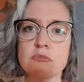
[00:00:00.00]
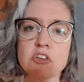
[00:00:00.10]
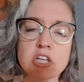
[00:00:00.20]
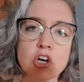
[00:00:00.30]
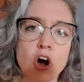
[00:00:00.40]

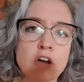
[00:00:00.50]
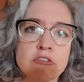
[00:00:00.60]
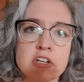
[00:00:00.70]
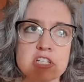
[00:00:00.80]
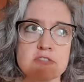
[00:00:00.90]
feeling
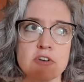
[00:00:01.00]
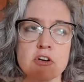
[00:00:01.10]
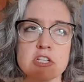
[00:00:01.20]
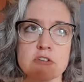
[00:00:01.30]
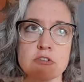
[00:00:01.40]
confident is
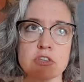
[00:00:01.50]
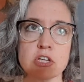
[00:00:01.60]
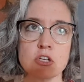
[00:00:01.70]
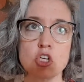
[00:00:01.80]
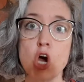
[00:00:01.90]
very different
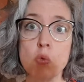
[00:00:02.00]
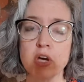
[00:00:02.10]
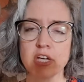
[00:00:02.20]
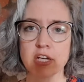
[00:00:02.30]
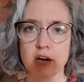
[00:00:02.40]
than
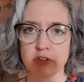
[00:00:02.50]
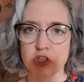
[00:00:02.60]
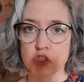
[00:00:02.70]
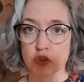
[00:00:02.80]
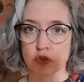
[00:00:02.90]
knowing and having
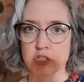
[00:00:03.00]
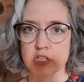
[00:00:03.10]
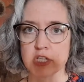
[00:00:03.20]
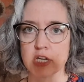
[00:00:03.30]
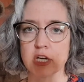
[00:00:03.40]

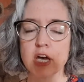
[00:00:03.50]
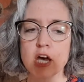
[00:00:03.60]
certainty